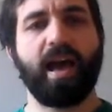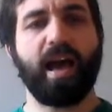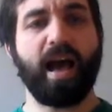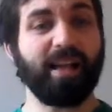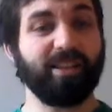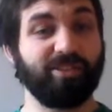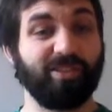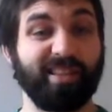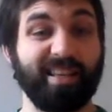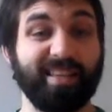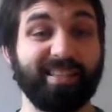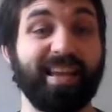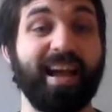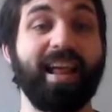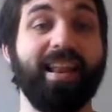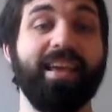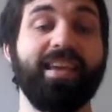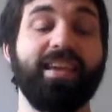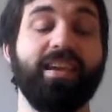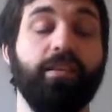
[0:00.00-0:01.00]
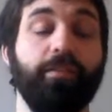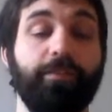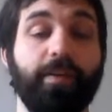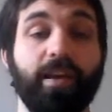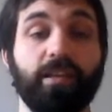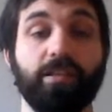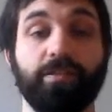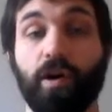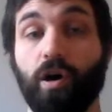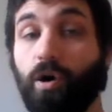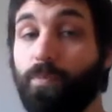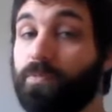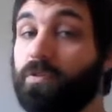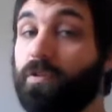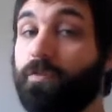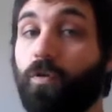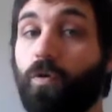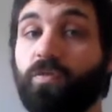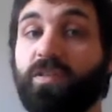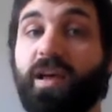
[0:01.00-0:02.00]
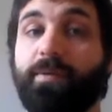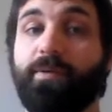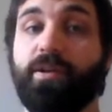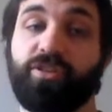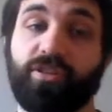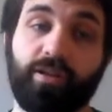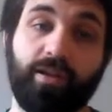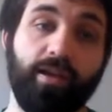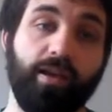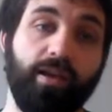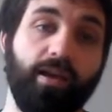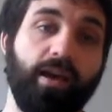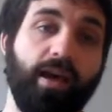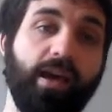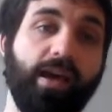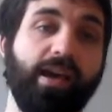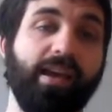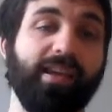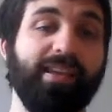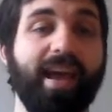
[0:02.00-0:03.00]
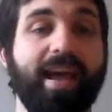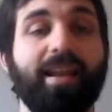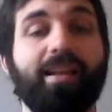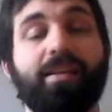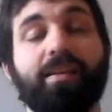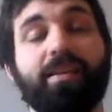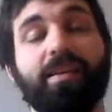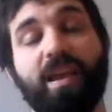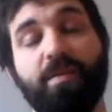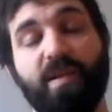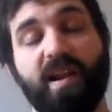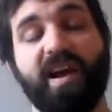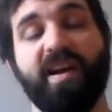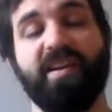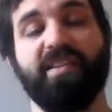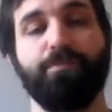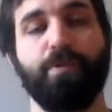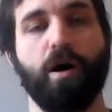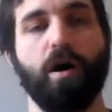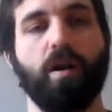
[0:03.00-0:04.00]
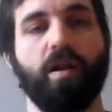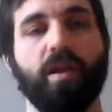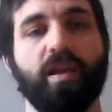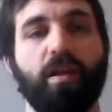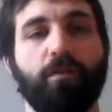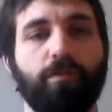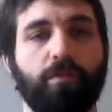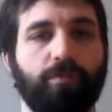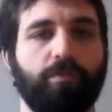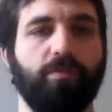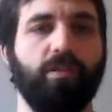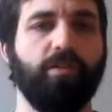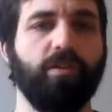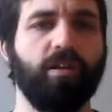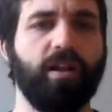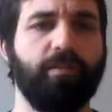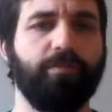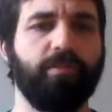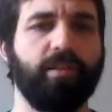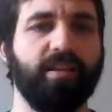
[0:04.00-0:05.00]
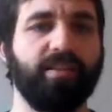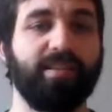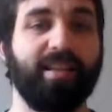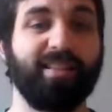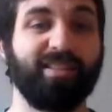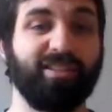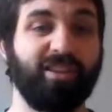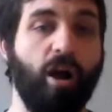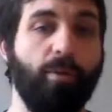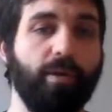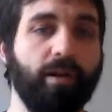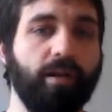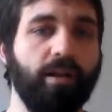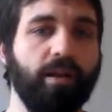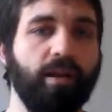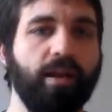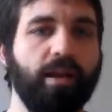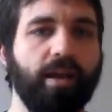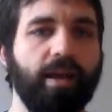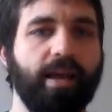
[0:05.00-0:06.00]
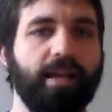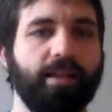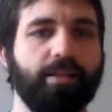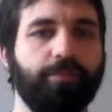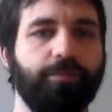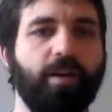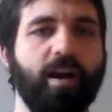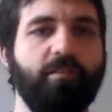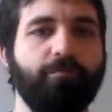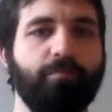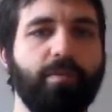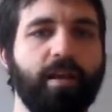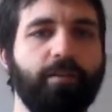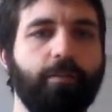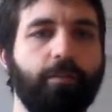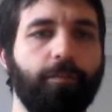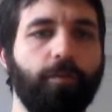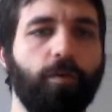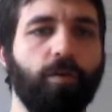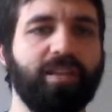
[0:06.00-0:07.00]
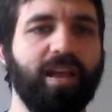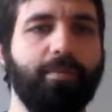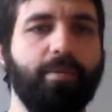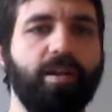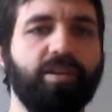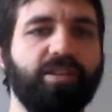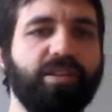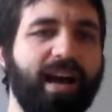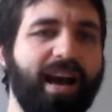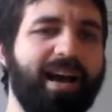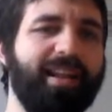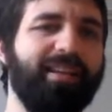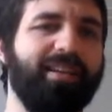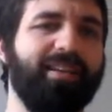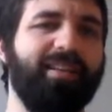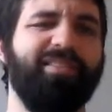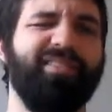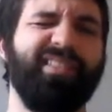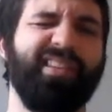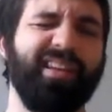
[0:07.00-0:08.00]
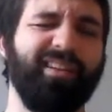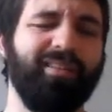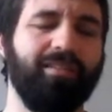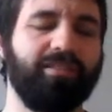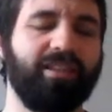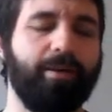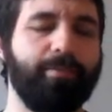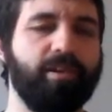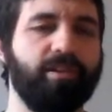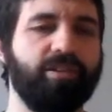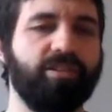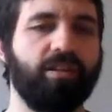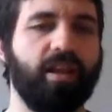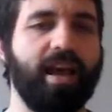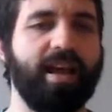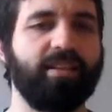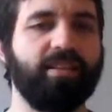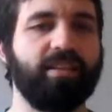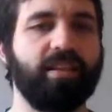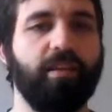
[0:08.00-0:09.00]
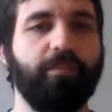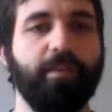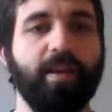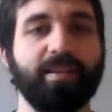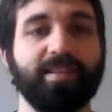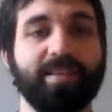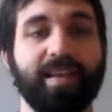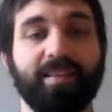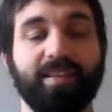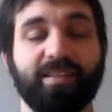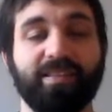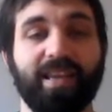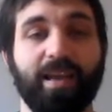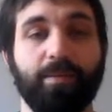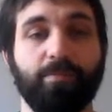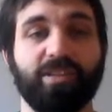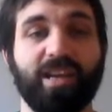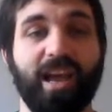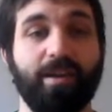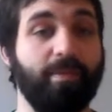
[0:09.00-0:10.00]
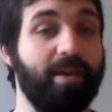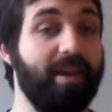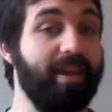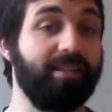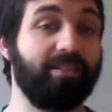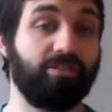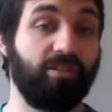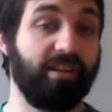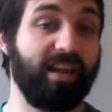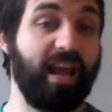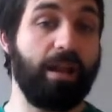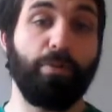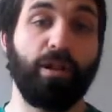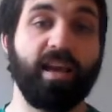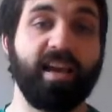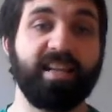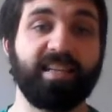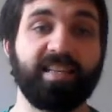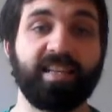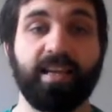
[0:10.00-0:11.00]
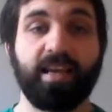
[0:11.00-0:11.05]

So this can hit you in the face for up to 4 damage. Again, keep an eye on the party. If they could have this, it's common. It's 5 mana for 4 damage, and it can deal damage to your face at the same time. It's going to get played.